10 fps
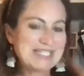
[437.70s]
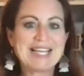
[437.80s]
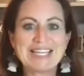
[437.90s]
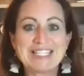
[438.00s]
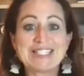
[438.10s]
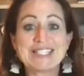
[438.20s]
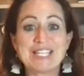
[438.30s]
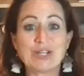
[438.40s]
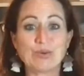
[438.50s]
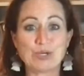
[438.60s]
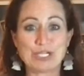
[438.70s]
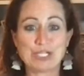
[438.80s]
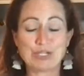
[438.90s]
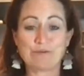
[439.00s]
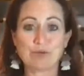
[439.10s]
Tennessee
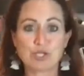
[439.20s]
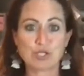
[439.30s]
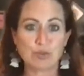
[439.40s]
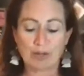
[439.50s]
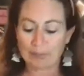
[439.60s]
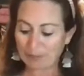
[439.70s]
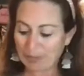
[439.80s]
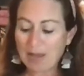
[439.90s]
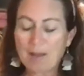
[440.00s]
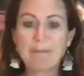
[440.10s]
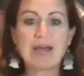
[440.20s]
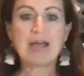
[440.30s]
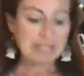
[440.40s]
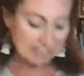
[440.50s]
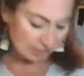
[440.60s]
orange for sure.
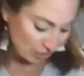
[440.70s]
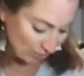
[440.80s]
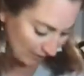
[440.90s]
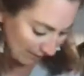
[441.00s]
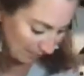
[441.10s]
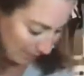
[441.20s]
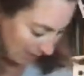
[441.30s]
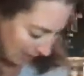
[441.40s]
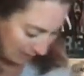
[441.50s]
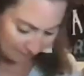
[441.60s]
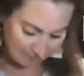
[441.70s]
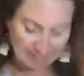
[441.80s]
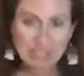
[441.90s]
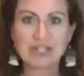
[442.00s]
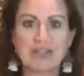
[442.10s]
Bobby, did you get my
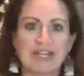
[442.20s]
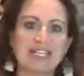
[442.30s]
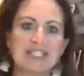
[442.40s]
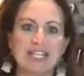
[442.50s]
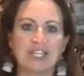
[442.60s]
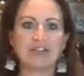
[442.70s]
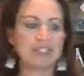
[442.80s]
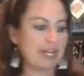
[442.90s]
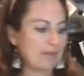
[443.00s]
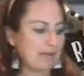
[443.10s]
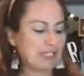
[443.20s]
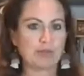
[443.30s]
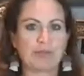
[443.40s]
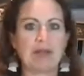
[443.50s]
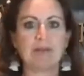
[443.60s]
information that I sent you today
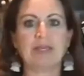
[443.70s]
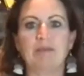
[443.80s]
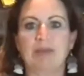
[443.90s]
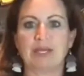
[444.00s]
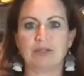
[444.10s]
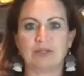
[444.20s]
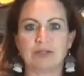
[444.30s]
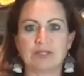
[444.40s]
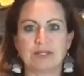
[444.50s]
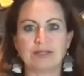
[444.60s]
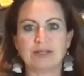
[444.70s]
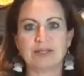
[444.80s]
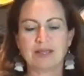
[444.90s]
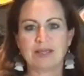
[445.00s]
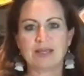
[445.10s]
about your pumpkin bundles?
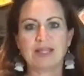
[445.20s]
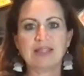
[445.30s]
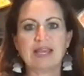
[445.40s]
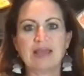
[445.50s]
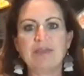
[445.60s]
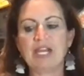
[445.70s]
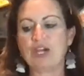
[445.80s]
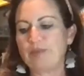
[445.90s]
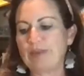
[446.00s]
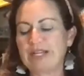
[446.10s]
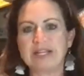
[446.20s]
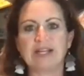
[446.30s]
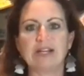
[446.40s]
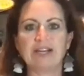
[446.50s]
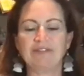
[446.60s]
Let me know, my
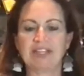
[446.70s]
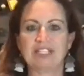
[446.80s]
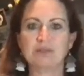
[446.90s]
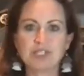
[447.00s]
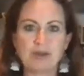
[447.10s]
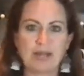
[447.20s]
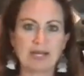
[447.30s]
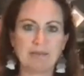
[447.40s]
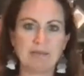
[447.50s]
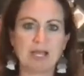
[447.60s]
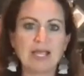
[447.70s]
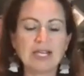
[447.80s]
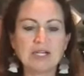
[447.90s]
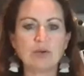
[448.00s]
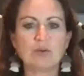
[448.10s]
dear, if that's what you had in
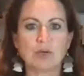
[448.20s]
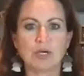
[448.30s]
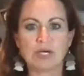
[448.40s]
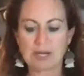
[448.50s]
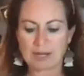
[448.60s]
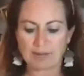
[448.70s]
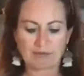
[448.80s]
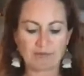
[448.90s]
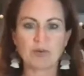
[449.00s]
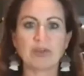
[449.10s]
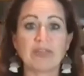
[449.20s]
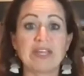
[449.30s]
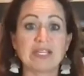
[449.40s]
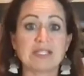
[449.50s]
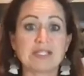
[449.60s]
mind or um, if you were
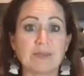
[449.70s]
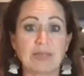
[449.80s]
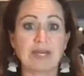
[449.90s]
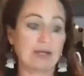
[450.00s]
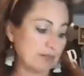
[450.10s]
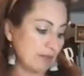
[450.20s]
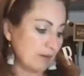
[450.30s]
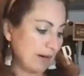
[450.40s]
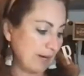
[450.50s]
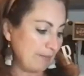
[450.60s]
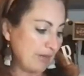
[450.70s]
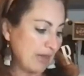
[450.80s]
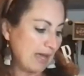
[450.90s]
thinking something else, okay?